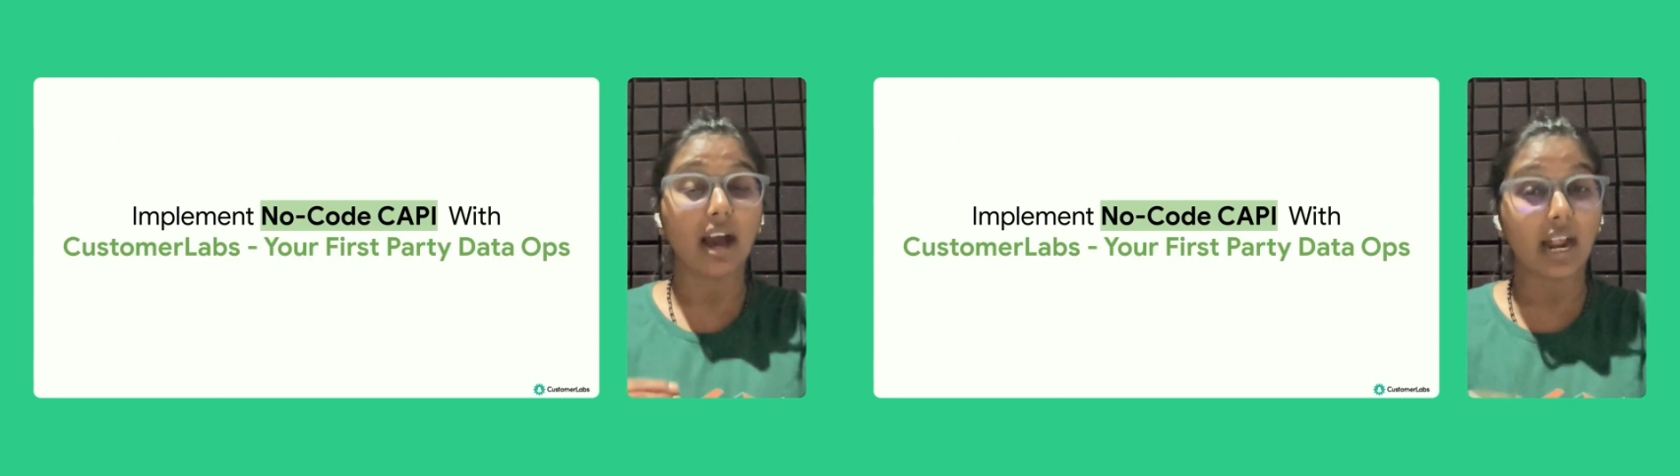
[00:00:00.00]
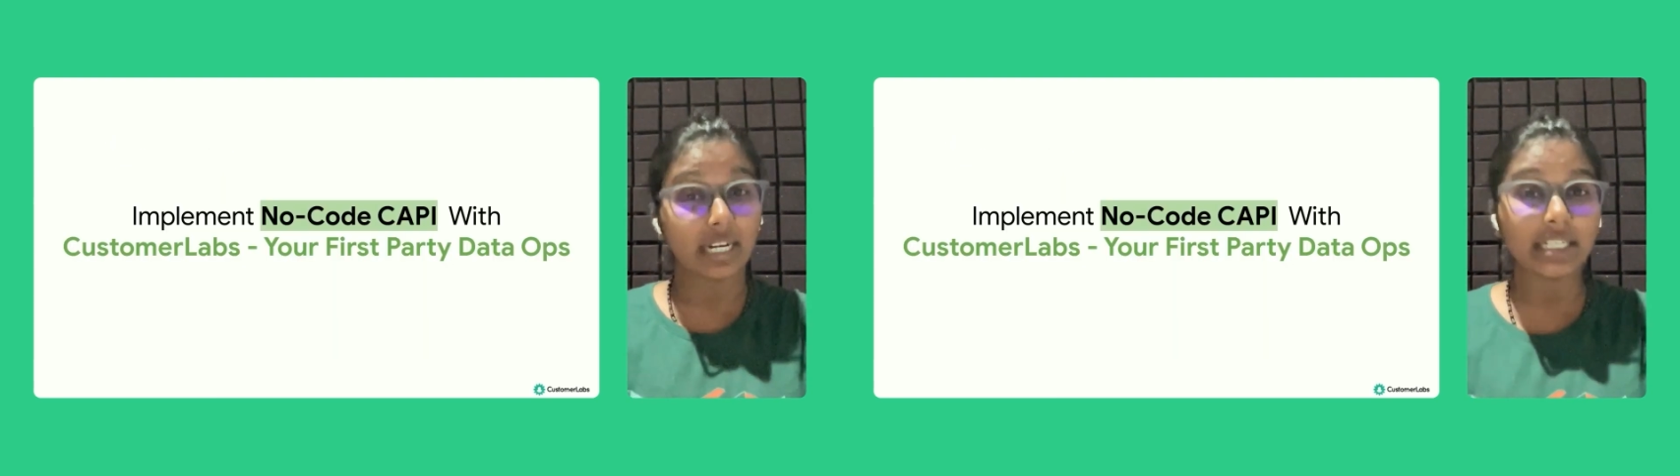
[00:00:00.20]

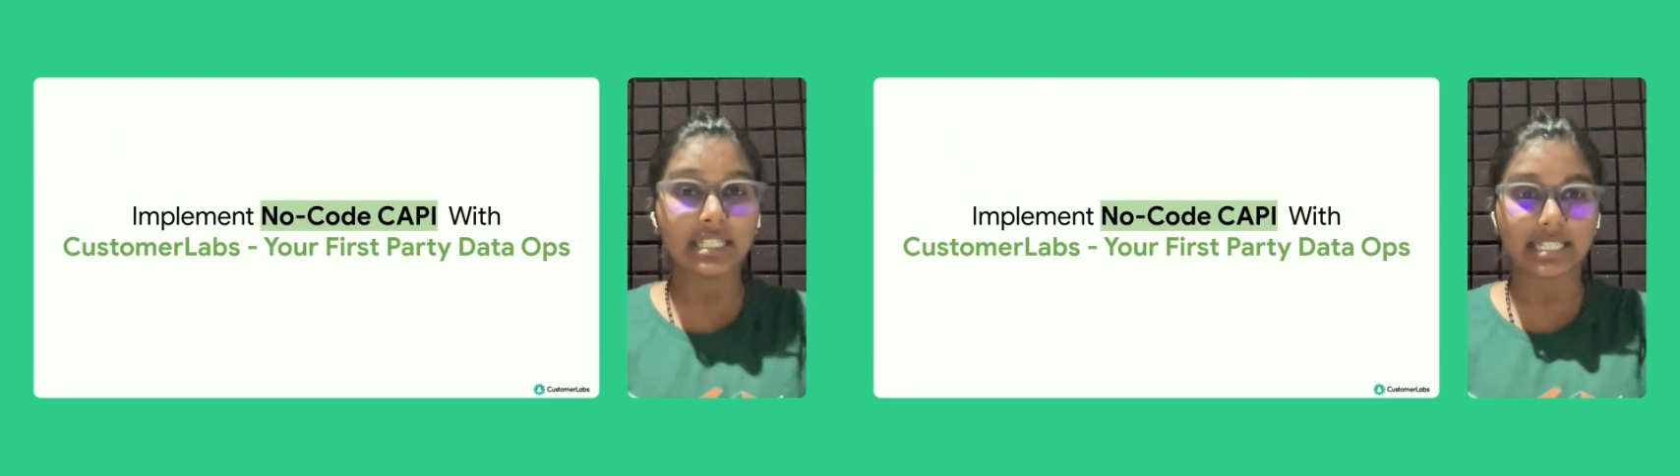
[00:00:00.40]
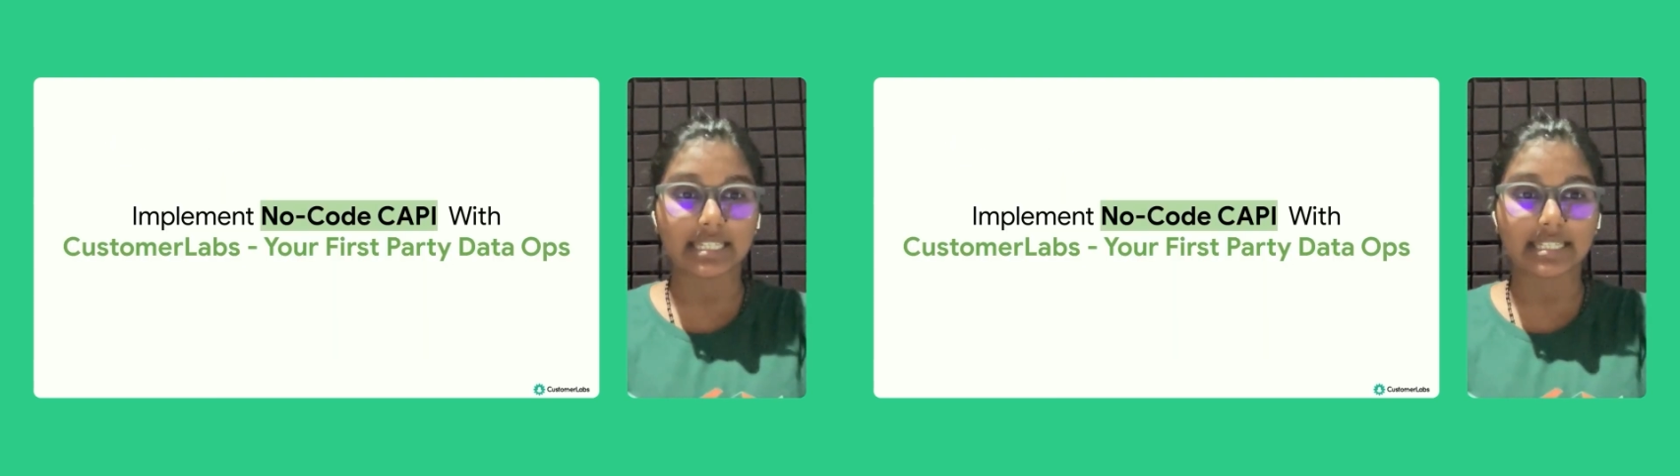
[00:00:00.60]
under
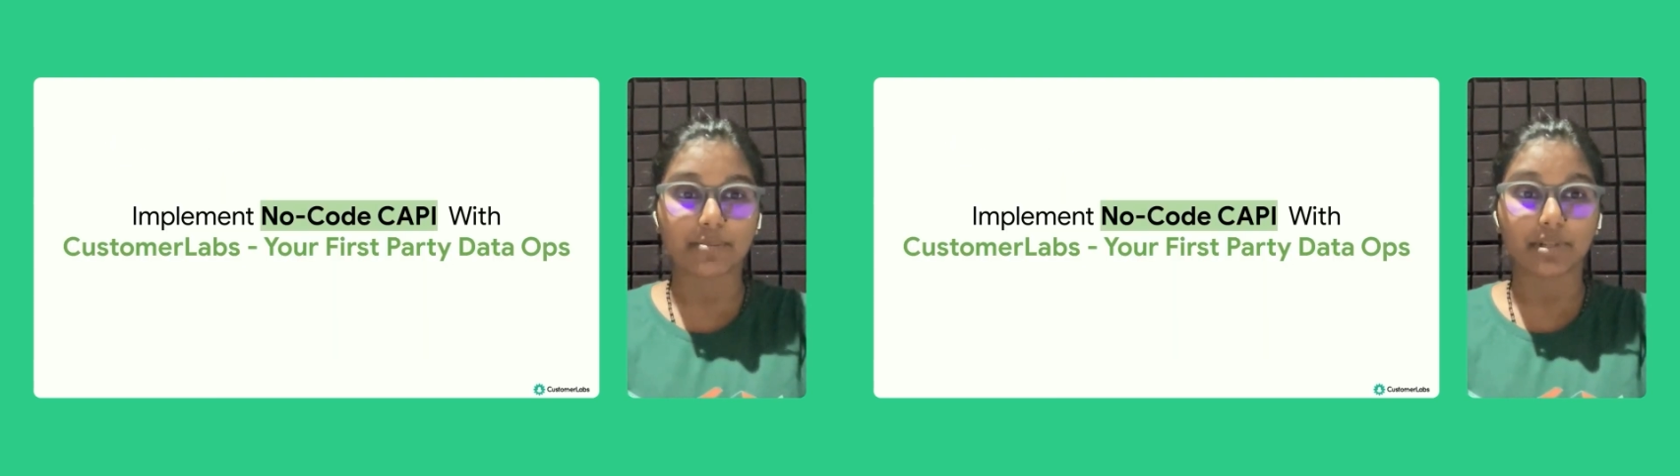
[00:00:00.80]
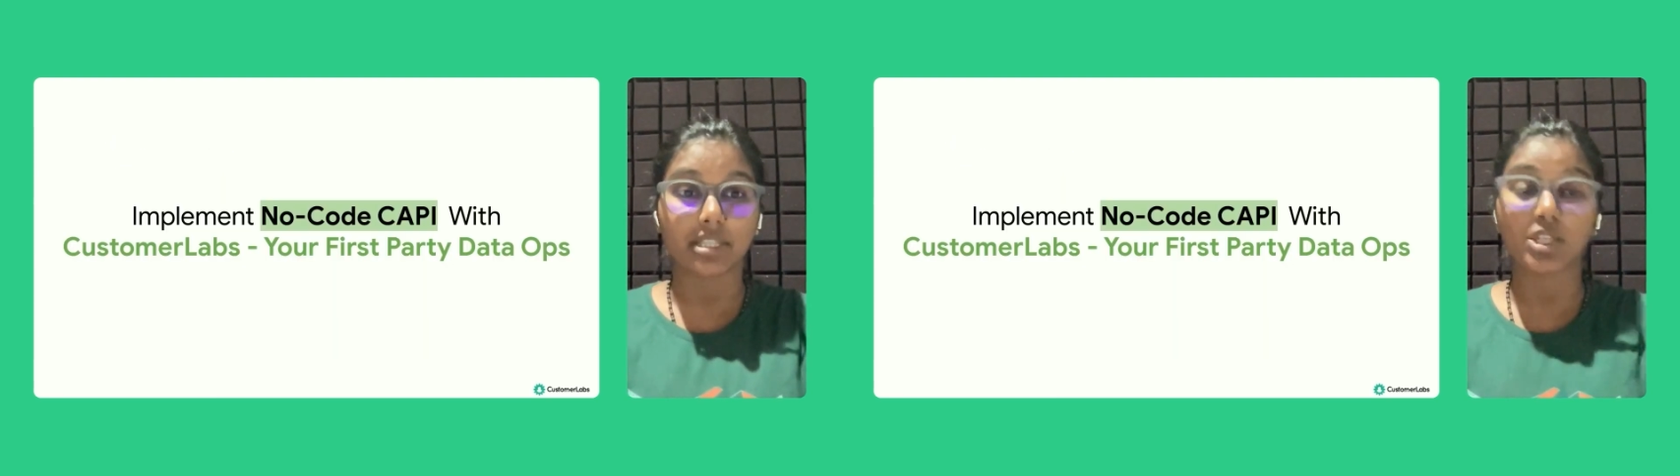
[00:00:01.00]
60
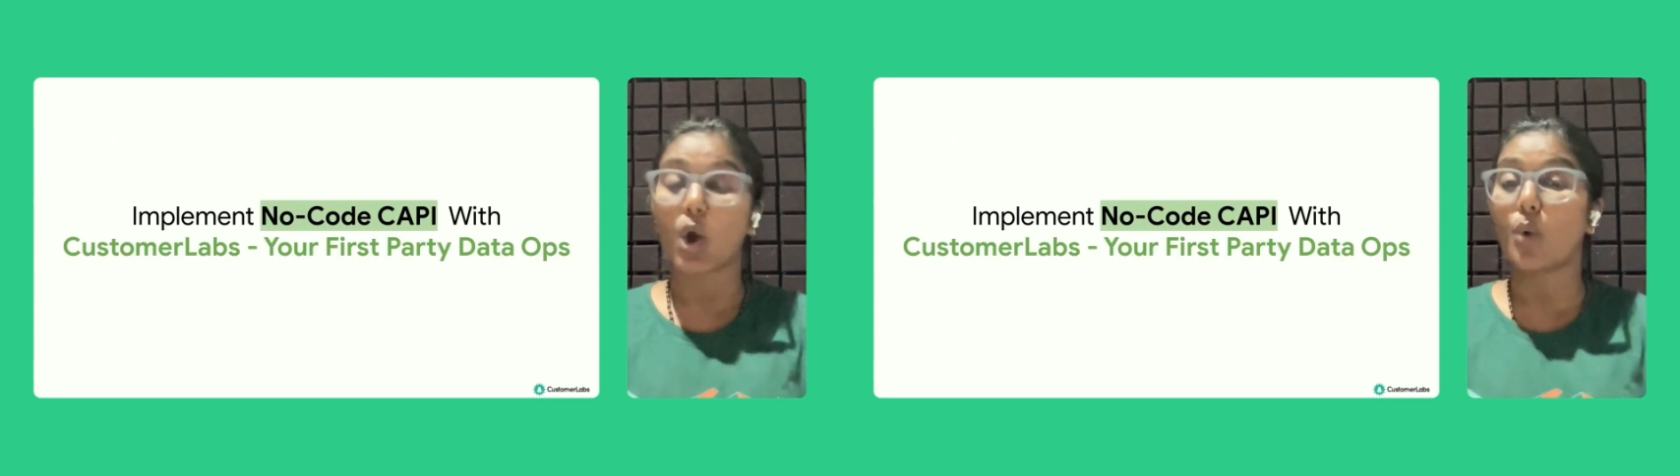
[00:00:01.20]
minutes